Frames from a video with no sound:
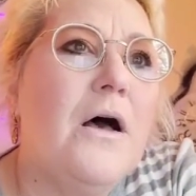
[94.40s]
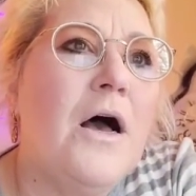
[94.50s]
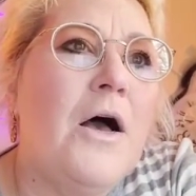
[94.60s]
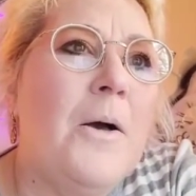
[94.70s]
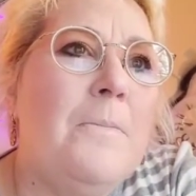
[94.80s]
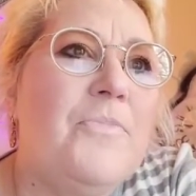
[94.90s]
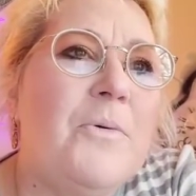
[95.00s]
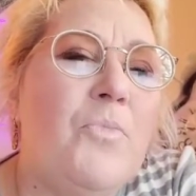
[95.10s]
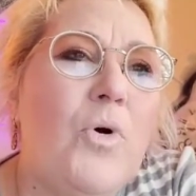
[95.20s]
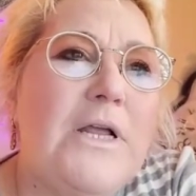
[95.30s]
our
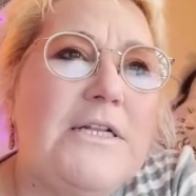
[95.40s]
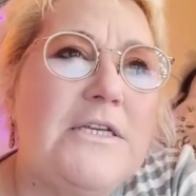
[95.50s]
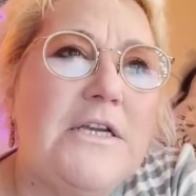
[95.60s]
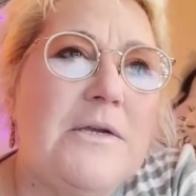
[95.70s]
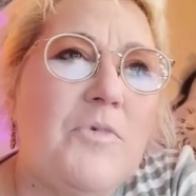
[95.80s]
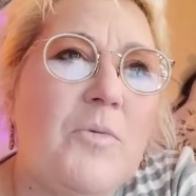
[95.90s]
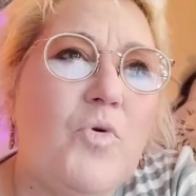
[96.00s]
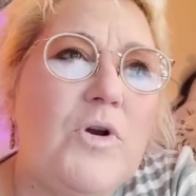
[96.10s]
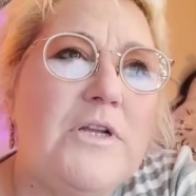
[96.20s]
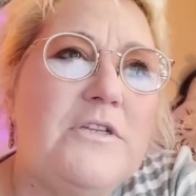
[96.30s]
morning
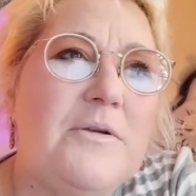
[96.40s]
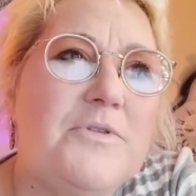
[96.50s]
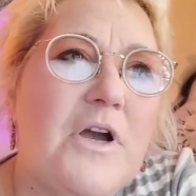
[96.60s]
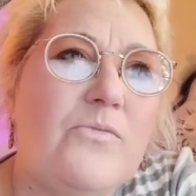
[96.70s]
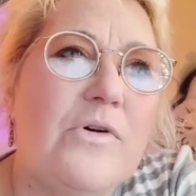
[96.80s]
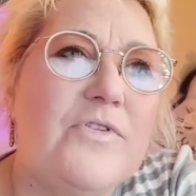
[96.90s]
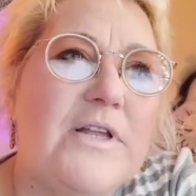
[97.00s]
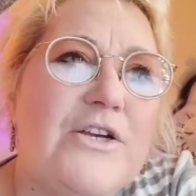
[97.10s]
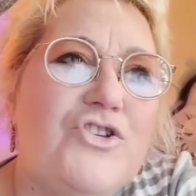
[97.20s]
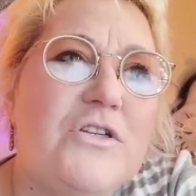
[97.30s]
team's got
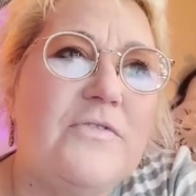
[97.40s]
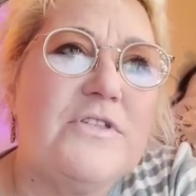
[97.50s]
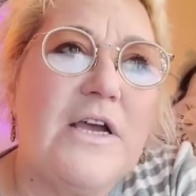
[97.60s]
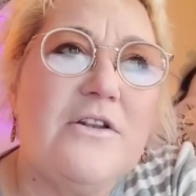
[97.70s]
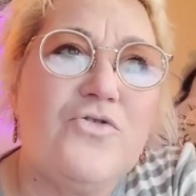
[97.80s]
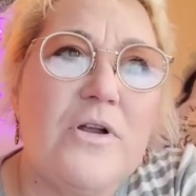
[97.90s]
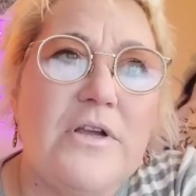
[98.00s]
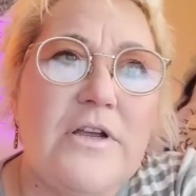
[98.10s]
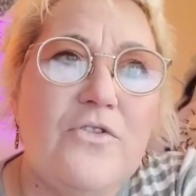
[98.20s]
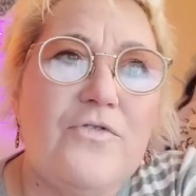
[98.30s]
revelation of Satan trying to
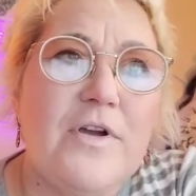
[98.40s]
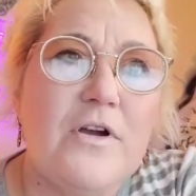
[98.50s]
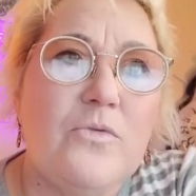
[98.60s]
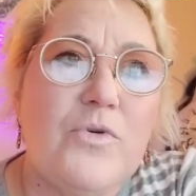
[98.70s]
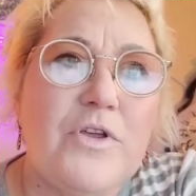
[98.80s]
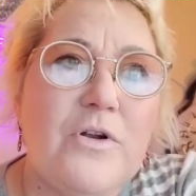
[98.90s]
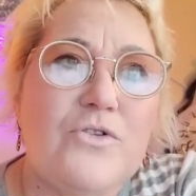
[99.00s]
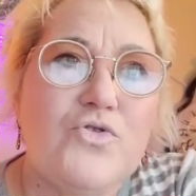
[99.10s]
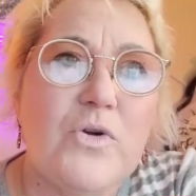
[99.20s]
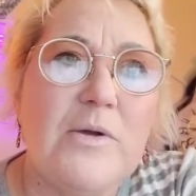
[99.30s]
interfere within our
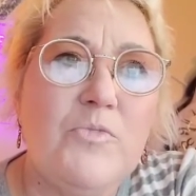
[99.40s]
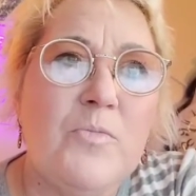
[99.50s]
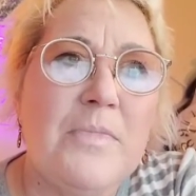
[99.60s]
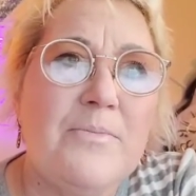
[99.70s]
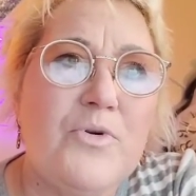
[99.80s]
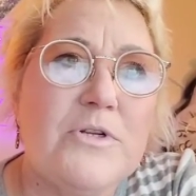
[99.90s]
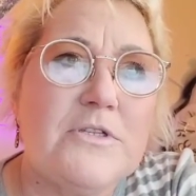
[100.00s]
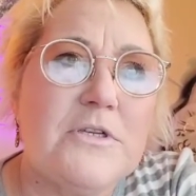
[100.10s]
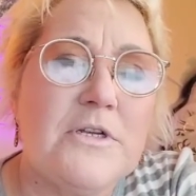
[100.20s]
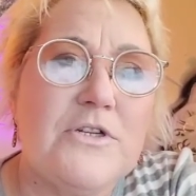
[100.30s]
dream
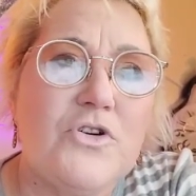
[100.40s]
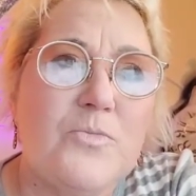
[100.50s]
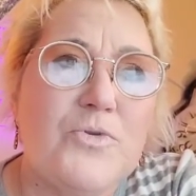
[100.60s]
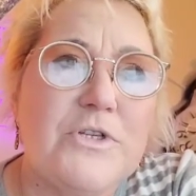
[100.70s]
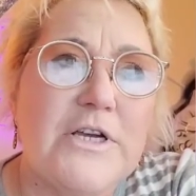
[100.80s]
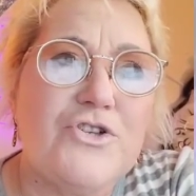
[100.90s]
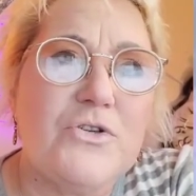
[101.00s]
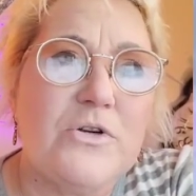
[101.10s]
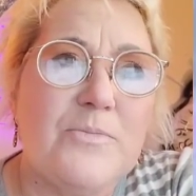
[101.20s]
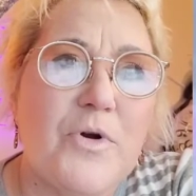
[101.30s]
remembrance and
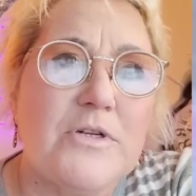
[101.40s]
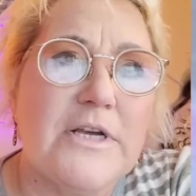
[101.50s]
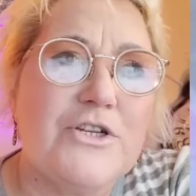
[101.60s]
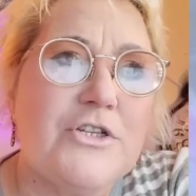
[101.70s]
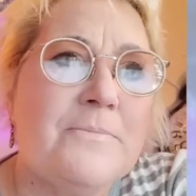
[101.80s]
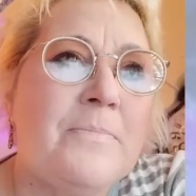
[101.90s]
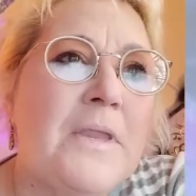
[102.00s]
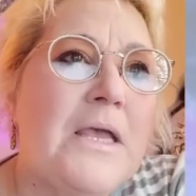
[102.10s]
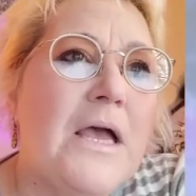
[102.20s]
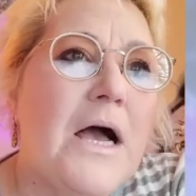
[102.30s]
interpretation or impartation,
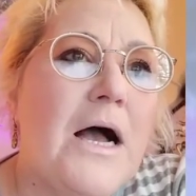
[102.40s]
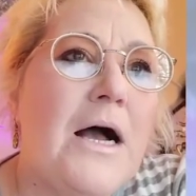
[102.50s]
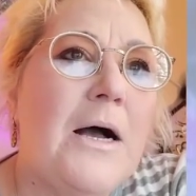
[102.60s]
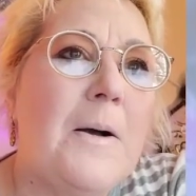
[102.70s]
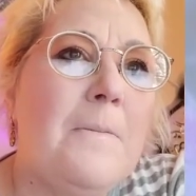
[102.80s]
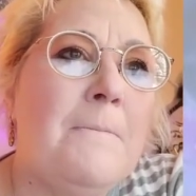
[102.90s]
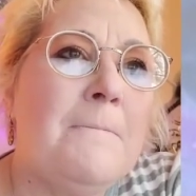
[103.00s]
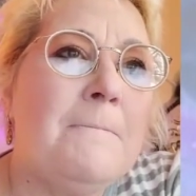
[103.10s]
and